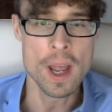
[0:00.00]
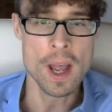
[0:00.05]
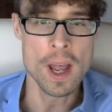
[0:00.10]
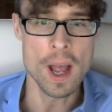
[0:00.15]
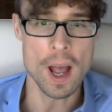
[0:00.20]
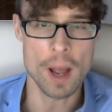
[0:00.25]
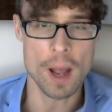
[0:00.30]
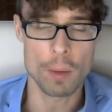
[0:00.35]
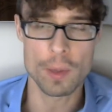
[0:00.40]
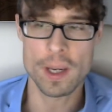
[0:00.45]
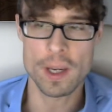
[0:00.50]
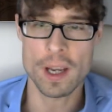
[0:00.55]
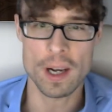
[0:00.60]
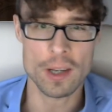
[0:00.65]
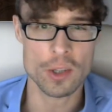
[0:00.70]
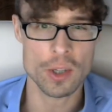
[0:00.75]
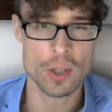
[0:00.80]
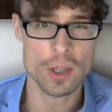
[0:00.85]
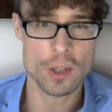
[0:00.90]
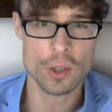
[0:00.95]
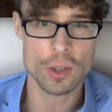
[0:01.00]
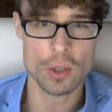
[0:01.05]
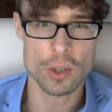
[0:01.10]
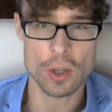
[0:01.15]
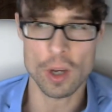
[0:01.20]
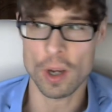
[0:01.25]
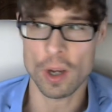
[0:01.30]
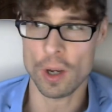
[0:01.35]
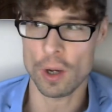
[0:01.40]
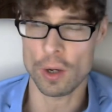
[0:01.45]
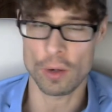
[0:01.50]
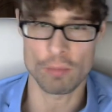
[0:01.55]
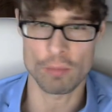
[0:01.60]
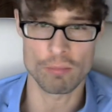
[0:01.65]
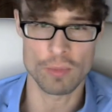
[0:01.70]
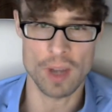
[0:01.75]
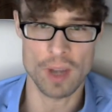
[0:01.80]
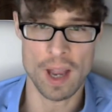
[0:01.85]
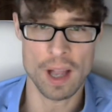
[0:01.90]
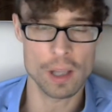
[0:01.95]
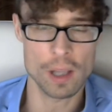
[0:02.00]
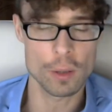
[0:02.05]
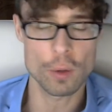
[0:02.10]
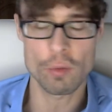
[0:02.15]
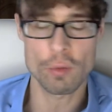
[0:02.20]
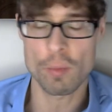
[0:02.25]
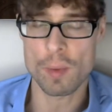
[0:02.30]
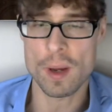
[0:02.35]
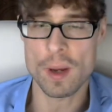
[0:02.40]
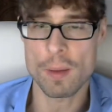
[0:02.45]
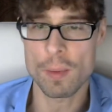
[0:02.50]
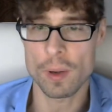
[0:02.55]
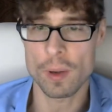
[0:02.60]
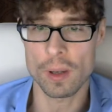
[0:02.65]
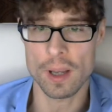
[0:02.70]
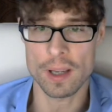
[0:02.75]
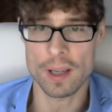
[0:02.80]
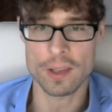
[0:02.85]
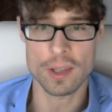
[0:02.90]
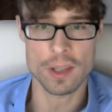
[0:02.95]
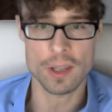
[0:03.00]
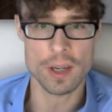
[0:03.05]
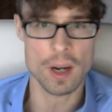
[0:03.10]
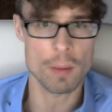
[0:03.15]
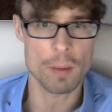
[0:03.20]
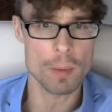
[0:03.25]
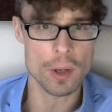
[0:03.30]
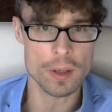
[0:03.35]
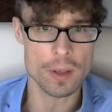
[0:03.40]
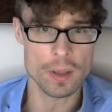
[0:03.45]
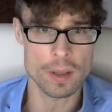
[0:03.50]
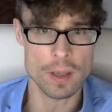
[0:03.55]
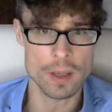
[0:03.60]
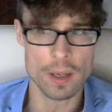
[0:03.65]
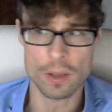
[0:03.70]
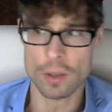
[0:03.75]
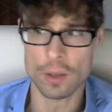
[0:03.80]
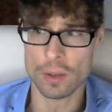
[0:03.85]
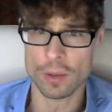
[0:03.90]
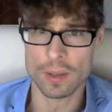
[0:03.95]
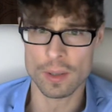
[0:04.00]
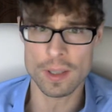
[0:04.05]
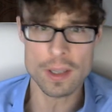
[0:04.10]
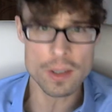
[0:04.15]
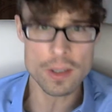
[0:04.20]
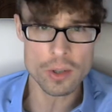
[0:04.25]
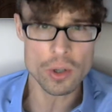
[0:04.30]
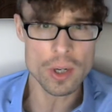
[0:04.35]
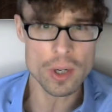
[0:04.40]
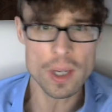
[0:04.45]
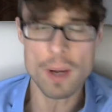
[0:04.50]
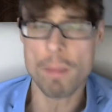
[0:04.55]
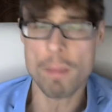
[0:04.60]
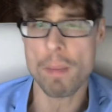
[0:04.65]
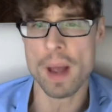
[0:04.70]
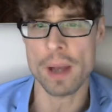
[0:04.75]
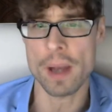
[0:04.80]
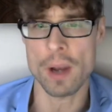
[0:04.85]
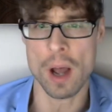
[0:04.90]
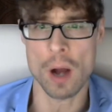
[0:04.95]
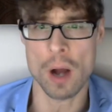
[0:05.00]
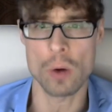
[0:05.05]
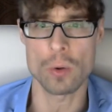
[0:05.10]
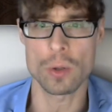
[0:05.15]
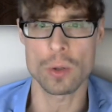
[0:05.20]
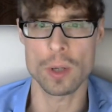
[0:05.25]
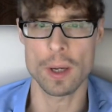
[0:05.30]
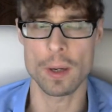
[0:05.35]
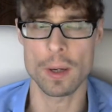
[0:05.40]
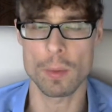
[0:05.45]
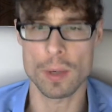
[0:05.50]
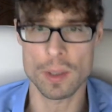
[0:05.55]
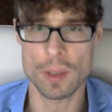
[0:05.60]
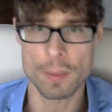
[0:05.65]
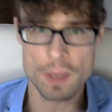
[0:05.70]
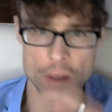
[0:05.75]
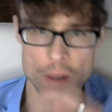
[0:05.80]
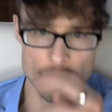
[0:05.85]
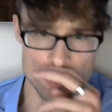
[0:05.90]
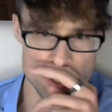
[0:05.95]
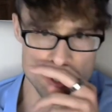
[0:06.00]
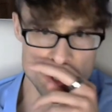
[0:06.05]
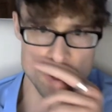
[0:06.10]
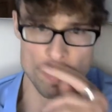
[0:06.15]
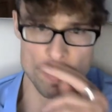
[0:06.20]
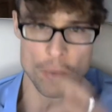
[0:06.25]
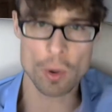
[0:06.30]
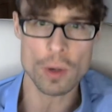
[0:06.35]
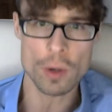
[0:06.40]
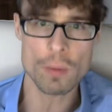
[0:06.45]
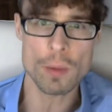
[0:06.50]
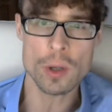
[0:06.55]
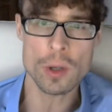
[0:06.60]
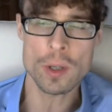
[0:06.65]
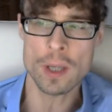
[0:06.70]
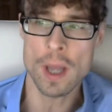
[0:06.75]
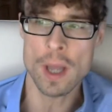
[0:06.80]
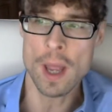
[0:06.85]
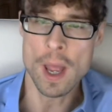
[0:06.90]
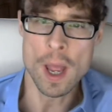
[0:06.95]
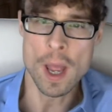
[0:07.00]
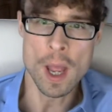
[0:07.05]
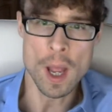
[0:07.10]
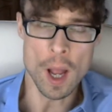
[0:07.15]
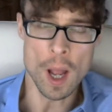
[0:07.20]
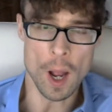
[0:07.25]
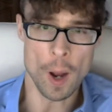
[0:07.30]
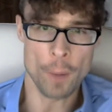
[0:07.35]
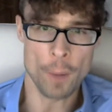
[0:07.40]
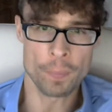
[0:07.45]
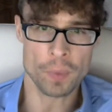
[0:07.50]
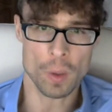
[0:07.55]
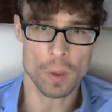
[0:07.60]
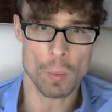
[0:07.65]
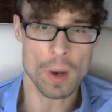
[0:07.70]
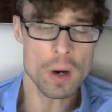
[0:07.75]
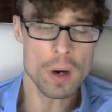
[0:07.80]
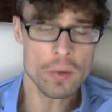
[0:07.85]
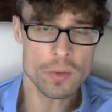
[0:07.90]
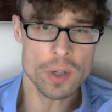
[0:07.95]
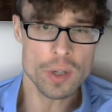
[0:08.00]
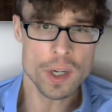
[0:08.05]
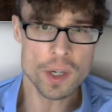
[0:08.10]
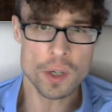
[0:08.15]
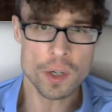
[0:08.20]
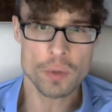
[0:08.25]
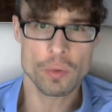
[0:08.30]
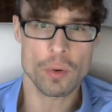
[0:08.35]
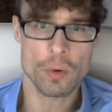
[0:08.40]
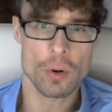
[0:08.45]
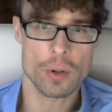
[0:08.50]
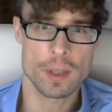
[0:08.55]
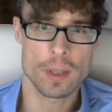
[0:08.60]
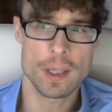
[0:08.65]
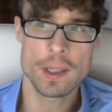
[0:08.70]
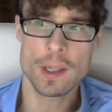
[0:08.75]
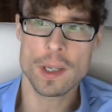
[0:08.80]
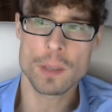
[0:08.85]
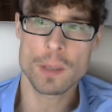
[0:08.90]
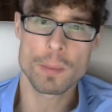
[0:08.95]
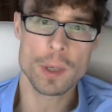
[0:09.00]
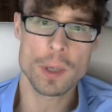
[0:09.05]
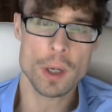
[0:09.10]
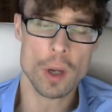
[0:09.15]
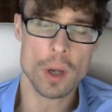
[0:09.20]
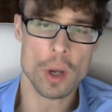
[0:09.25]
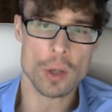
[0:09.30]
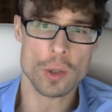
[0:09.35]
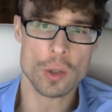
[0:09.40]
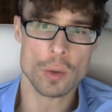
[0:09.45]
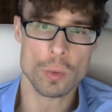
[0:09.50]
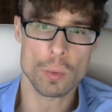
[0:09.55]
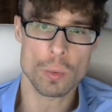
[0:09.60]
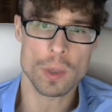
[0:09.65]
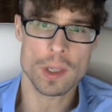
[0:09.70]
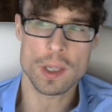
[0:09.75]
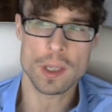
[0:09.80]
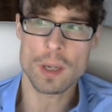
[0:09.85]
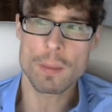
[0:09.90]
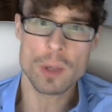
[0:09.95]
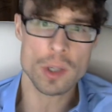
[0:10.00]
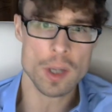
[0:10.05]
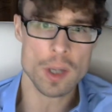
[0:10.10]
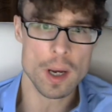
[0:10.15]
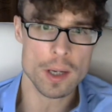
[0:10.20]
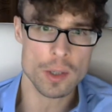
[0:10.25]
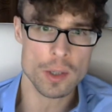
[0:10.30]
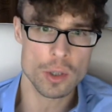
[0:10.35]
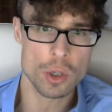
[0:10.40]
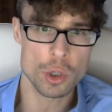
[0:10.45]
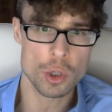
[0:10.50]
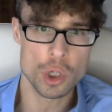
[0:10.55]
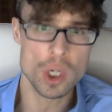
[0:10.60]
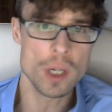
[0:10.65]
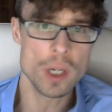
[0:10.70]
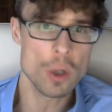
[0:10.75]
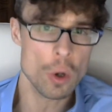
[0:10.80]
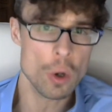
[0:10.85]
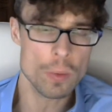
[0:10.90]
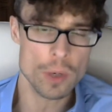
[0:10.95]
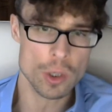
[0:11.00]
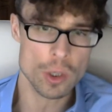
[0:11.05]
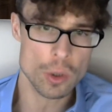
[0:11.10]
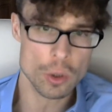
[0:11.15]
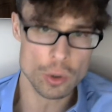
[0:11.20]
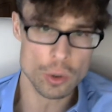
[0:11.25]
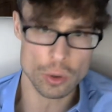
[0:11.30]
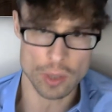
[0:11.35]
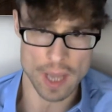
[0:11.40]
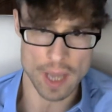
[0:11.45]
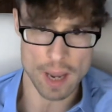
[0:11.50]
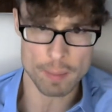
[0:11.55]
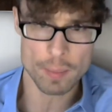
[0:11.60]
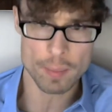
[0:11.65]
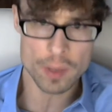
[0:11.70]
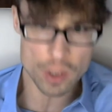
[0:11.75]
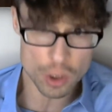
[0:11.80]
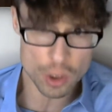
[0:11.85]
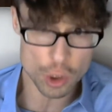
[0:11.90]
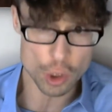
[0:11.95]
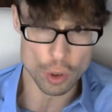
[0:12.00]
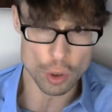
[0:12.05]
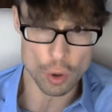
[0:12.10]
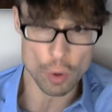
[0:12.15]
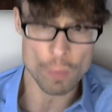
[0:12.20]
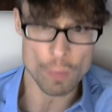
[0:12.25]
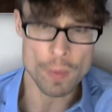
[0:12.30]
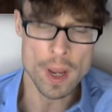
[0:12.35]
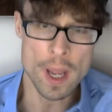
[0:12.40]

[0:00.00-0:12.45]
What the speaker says: and we can assess the health of people, etc." But that didn't really pan out. It was a bit of a disappointment. One of the reasons for this is because we see besides the genome, there's also the epigenome.